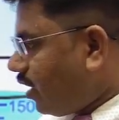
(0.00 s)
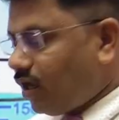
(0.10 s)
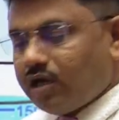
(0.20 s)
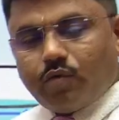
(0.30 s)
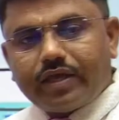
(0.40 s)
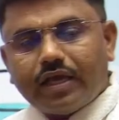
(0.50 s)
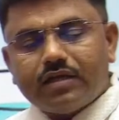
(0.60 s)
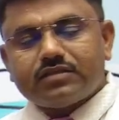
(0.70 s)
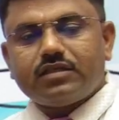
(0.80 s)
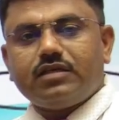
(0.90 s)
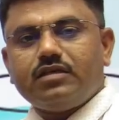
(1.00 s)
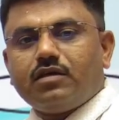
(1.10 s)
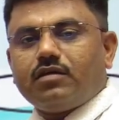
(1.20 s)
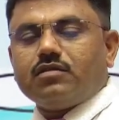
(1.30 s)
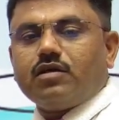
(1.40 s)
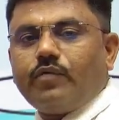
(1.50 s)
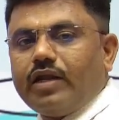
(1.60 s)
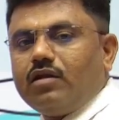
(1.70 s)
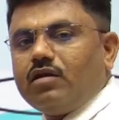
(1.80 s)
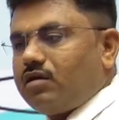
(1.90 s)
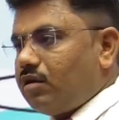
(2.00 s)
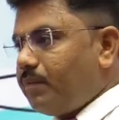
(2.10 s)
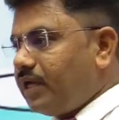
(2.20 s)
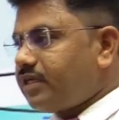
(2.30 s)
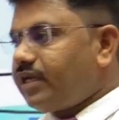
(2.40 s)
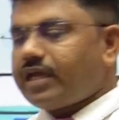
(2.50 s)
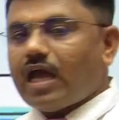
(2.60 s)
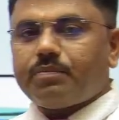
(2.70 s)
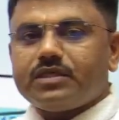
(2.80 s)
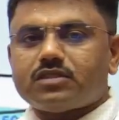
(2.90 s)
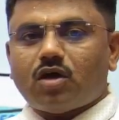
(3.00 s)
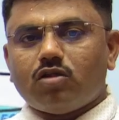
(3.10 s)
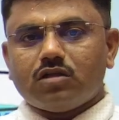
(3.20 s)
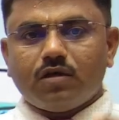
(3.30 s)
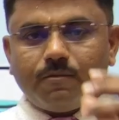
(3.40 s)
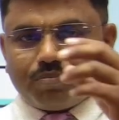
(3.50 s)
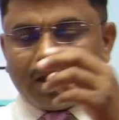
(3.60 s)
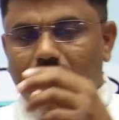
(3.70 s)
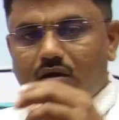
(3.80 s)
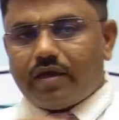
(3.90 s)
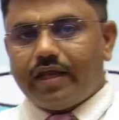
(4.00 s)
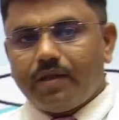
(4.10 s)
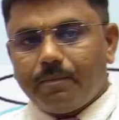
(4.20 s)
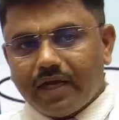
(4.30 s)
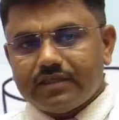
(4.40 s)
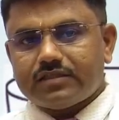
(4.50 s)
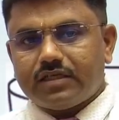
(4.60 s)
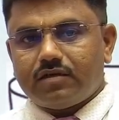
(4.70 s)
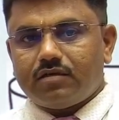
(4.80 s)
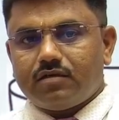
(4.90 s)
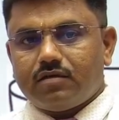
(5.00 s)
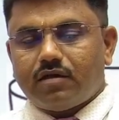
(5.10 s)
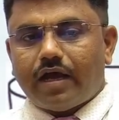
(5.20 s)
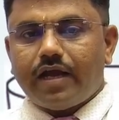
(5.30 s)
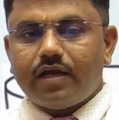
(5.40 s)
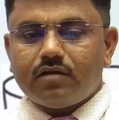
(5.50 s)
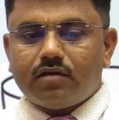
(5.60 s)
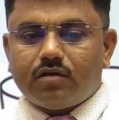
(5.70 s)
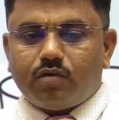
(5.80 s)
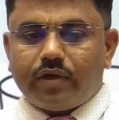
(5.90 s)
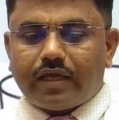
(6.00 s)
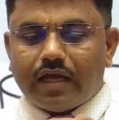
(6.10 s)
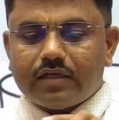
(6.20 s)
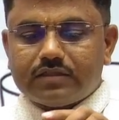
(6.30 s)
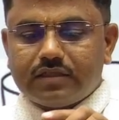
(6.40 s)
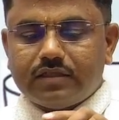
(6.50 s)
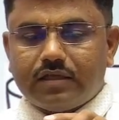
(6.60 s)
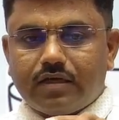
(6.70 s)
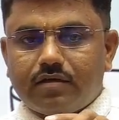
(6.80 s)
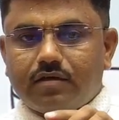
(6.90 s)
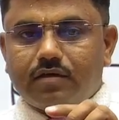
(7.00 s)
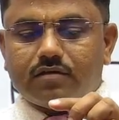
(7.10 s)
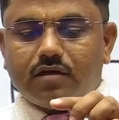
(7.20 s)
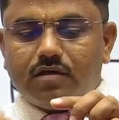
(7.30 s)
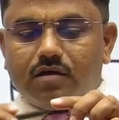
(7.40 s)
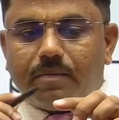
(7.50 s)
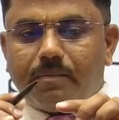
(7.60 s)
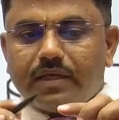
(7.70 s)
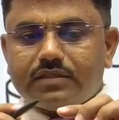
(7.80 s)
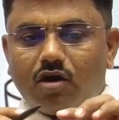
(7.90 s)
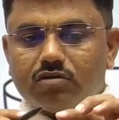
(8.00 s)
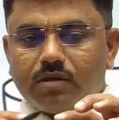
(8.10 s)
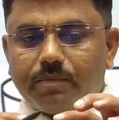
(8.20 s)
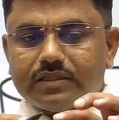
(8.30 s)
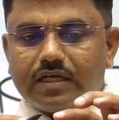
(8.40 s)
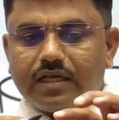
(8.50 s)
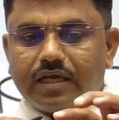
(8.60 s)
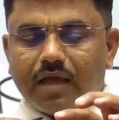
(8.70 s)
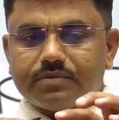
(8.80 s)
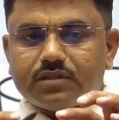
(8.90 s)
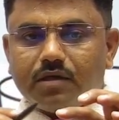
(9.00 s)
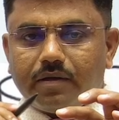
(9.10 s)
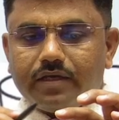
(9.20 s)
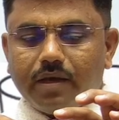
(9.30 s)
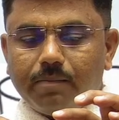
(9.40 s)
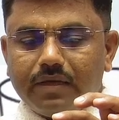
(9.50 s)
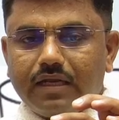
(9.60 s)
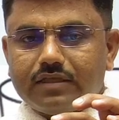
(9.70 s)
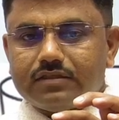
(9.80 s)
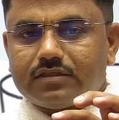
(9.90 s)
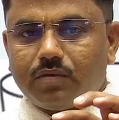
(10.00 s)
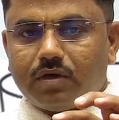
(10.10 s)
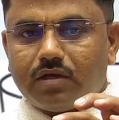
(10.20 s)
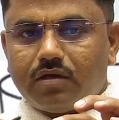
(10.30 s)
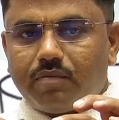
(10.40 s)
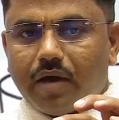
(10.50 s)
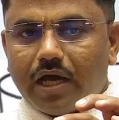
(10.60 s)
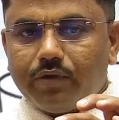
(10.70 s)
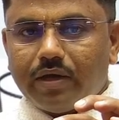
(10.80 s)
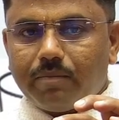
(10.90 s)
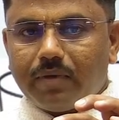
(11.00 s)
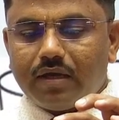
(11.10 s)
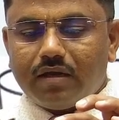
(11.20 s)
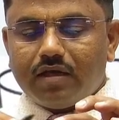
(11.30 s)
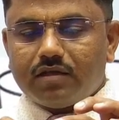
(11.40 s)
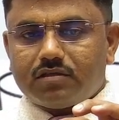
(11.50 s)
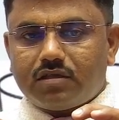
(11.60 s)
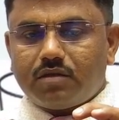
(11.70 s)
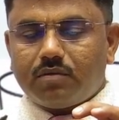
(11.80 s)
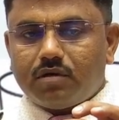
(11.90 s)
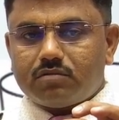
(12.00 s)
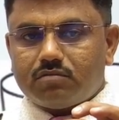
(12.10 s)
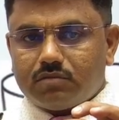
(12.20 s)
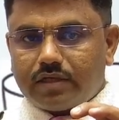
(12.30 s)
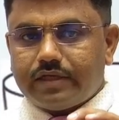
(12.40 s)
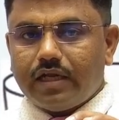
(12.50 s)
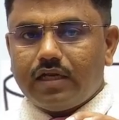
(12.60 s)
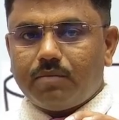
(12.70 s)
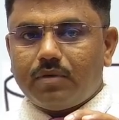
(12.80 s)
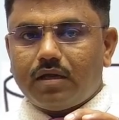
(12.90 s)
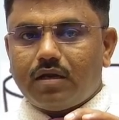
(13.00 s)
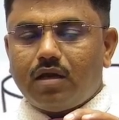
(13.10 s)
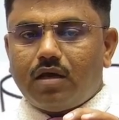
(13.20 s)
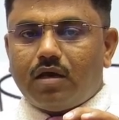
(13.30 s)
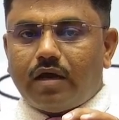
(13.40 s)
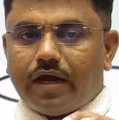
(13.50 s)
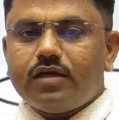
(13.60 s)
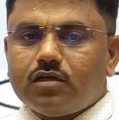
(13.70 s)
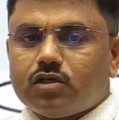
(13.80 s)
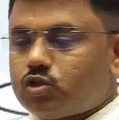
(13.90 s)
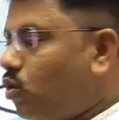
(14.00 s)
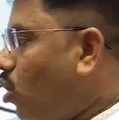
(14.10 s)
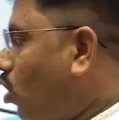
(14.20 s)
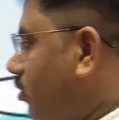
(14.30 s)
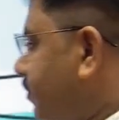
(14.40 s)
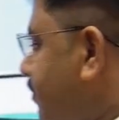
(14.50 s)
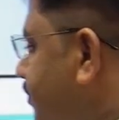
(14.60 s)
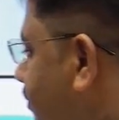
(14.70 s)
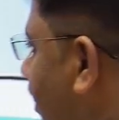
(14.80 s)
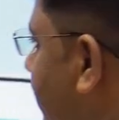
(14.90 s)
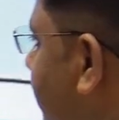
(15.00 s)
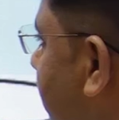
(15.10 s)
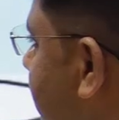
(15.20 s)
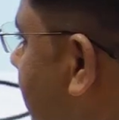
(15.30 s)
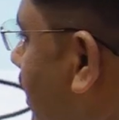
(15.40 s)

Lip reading: We can see the when measuring cap is on the any medicine, and we can see there the measure on the measuring caps ml is given 5 ml, 10 ml and so on. Means